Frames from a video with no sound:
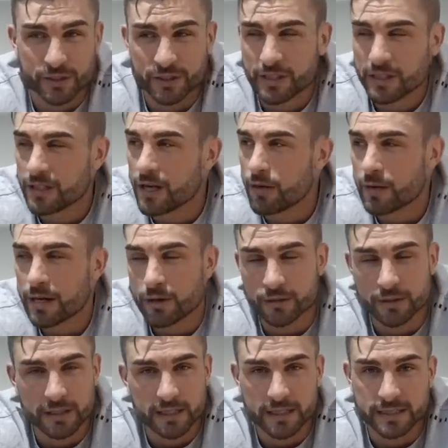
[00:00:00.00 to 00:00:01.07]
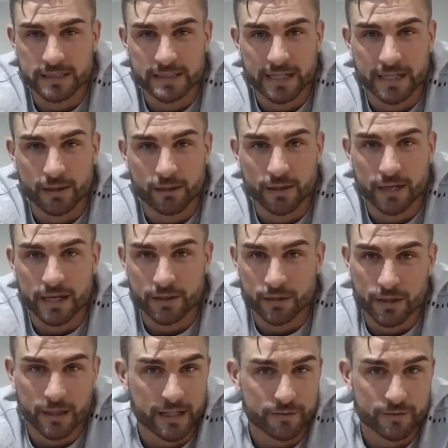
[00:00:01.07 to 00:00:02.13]
You can go out on a night out and
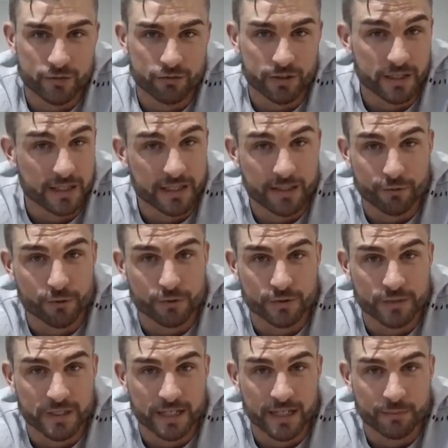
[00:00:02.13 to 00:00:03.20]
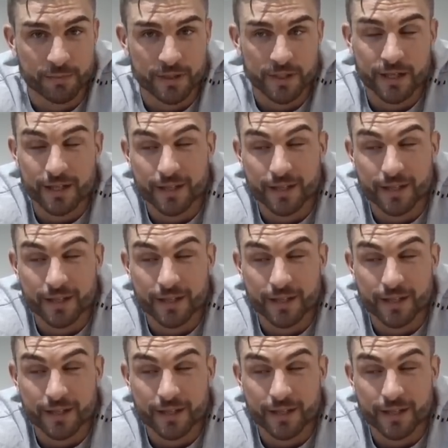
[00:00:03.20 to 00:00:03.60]
not have to drink and have a good time.